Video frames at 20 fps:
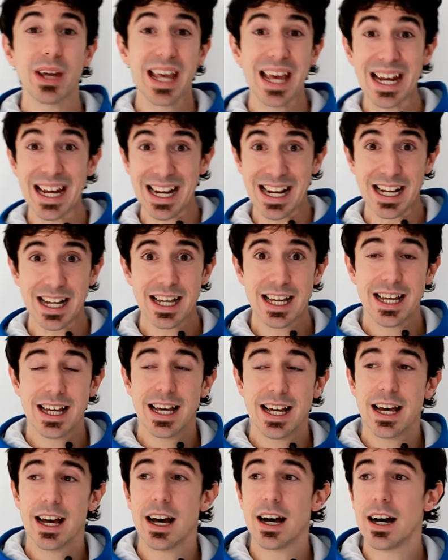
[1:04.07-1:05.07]
beginning
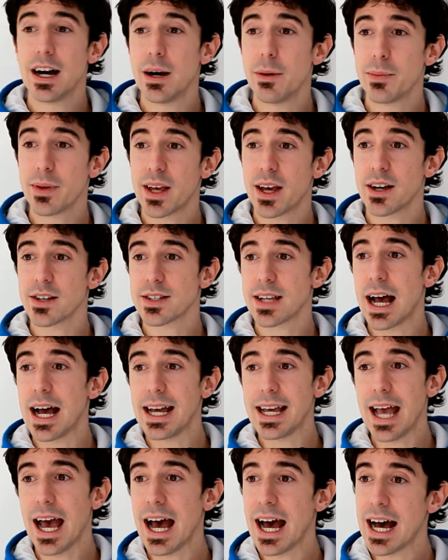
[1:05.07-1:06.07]
because
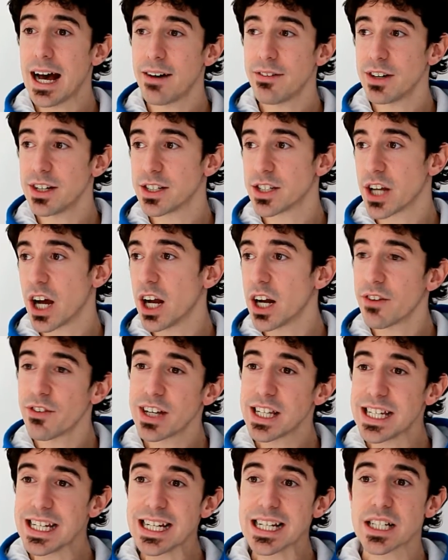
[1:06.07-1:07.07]
I have a ton of
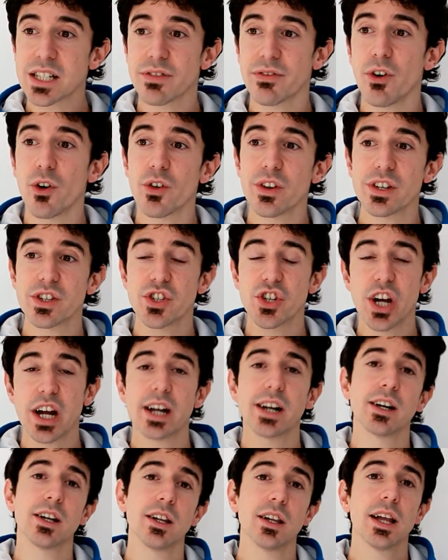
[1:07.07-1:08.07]
ideas for this
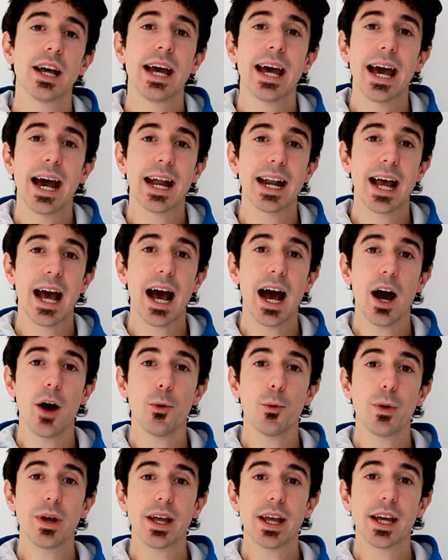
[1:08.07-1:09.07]
channel and how
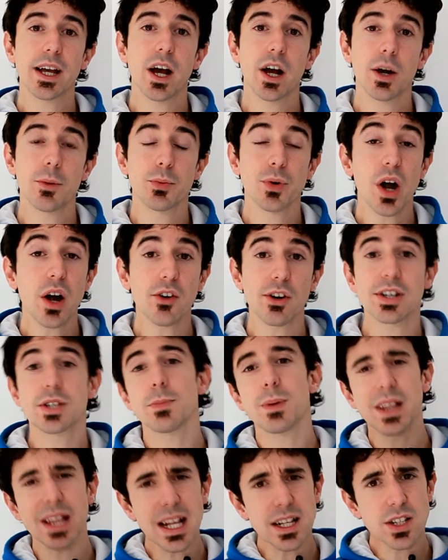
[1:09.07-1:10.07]
we gonna progress,
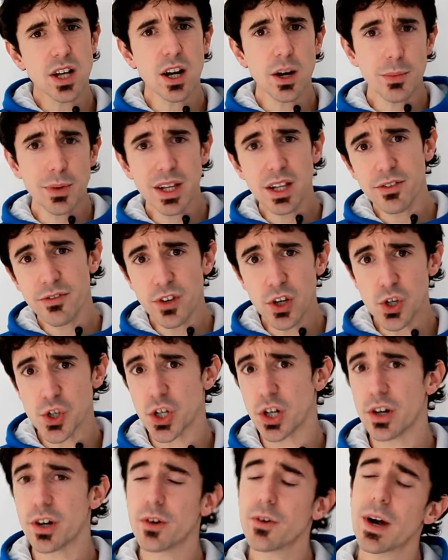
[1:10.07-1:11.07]
but that's gonna be in the
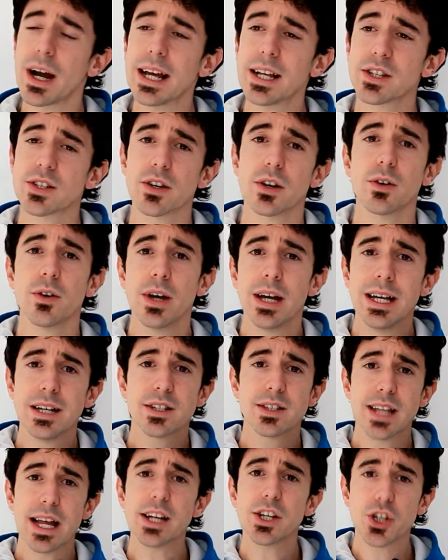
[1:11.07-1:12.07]
future, right? So
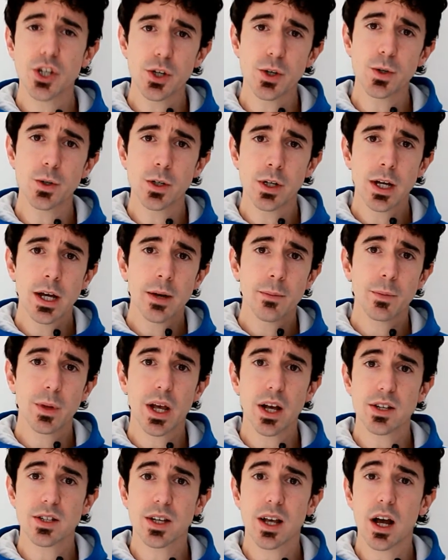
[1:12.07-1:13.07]
stay tuned
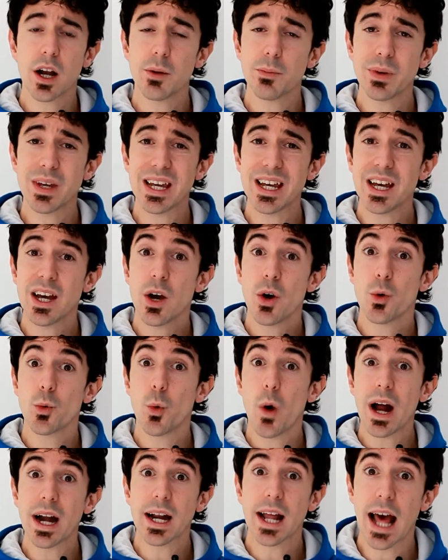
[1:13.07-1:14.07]
because it's gonna be
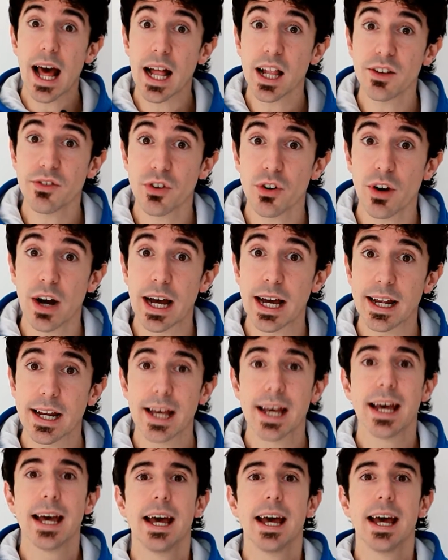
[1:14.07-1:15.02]
one hell of a ride.